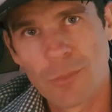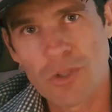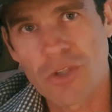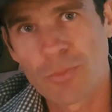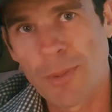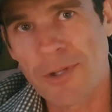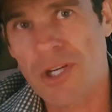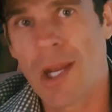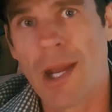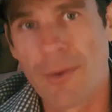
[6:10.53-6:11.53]
Which is pretty
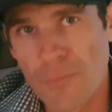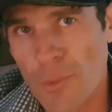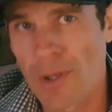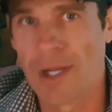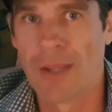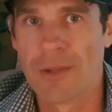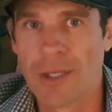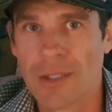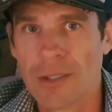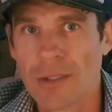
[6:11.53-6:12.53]
much everyone out
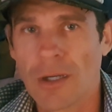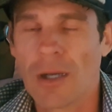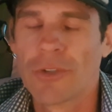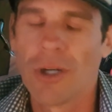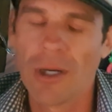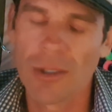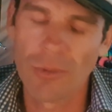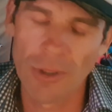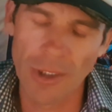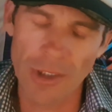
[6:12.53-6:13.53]
there. Oh, tired at
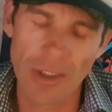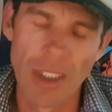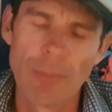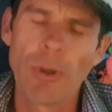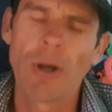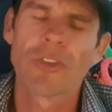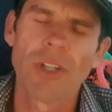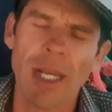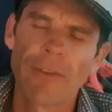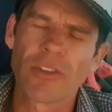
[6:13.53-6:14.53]
work. Boss,
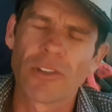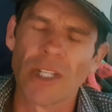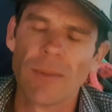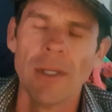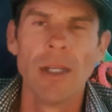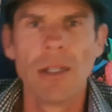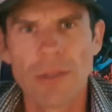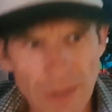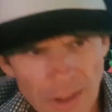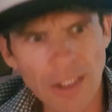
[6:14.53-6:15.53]
can I have a sleep?
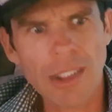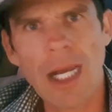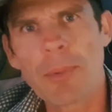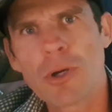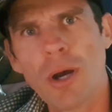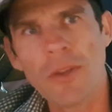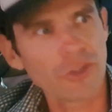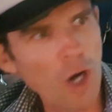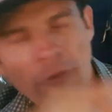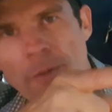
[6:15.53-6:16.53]
Get a cup of coffee. There's a
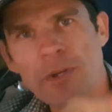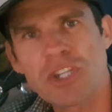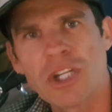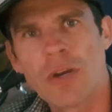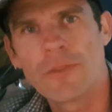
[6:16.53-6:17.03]
coffee machine over